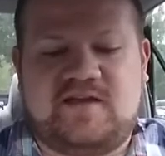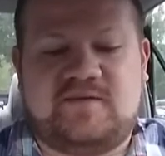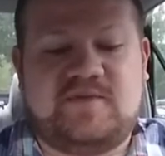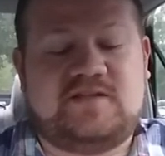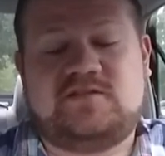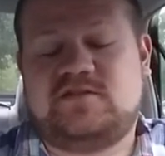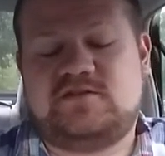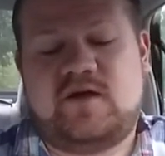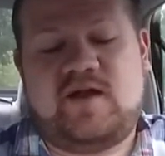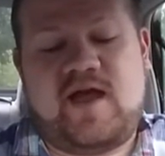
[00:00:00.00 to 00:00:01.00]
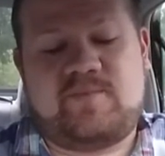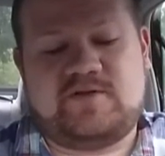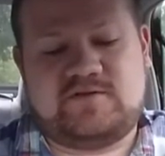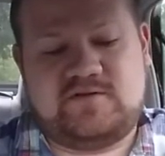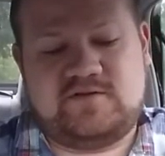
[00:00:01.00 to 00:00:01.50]
um, that's that's how it
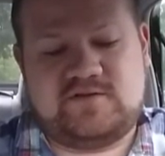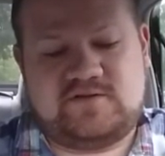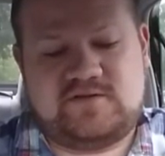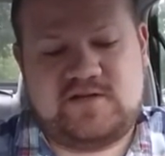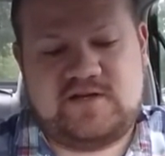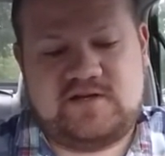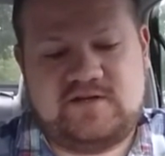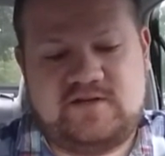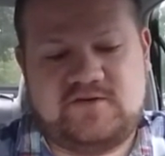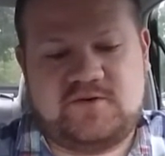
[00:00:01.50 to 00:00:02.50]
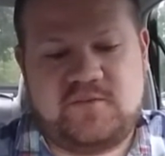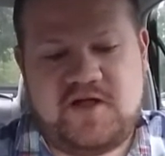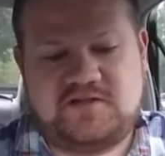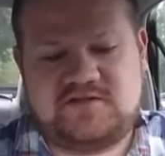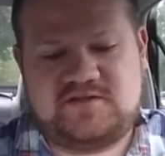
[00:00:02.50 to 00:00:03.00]
happens you just uh, you do it
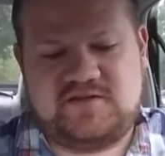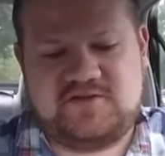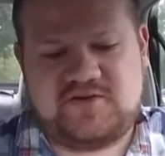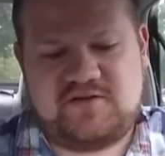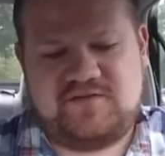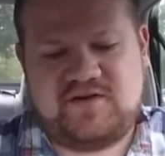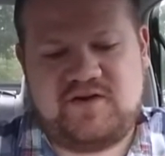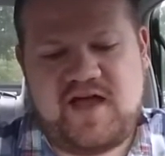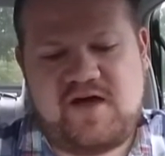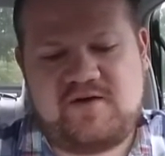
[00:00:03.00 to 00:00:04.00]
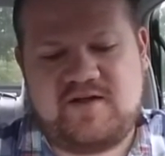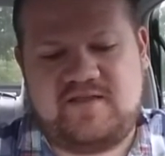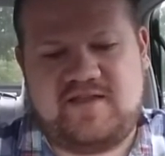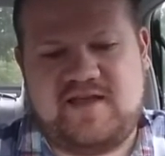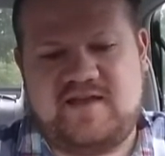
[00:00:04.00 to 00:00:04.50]
once and you try to figure it out
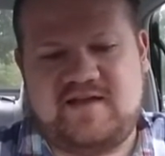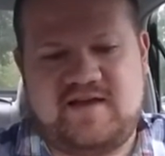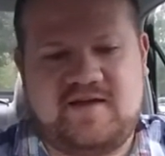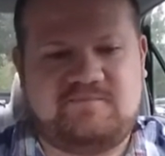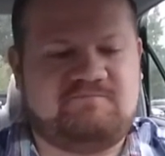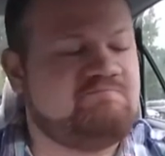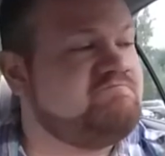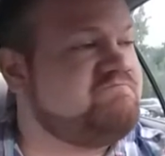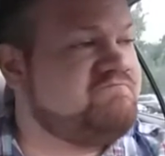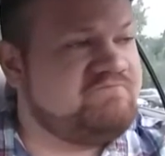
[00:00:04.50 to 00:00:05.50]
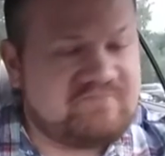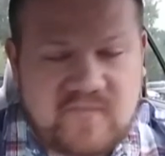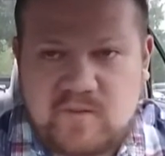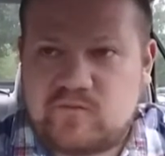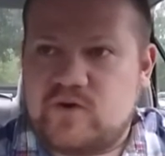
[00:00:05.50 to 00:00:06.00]
and then um,
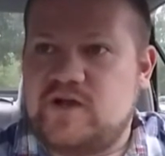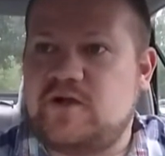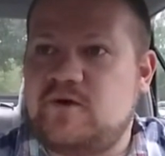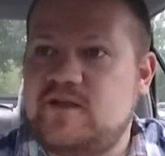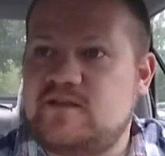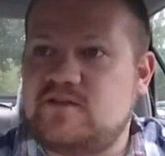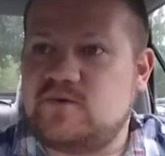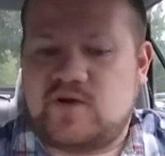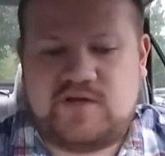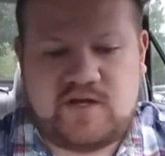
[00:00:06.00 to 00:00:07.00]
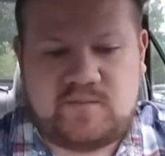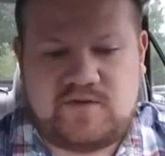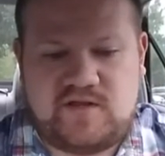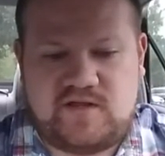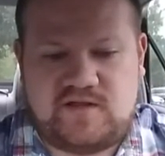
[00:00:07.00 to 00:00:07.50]
before you know it you are
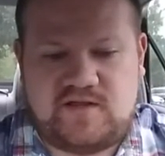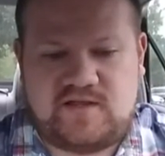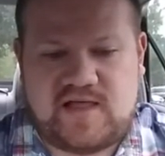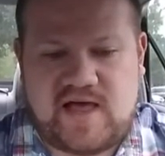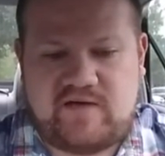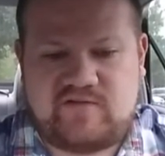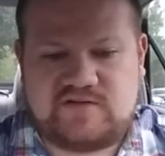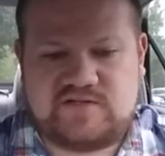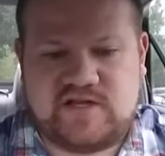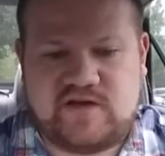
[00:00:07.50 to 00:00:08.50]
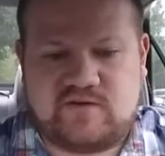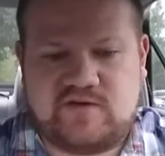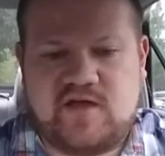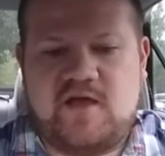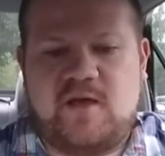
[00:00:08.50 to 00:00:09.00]
dubbed the the live sound
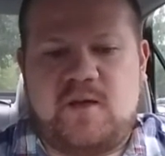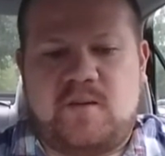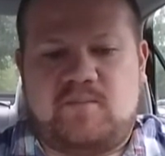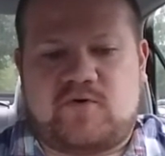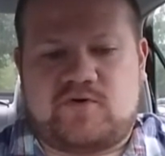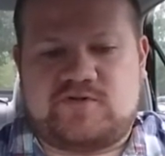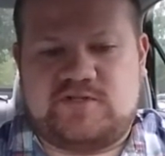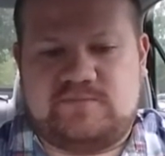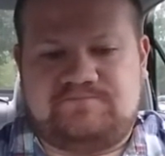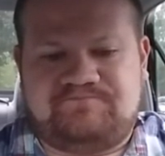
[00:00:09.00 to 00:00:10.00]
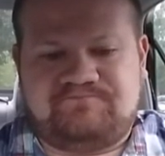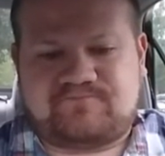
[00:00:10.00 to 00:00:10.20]
person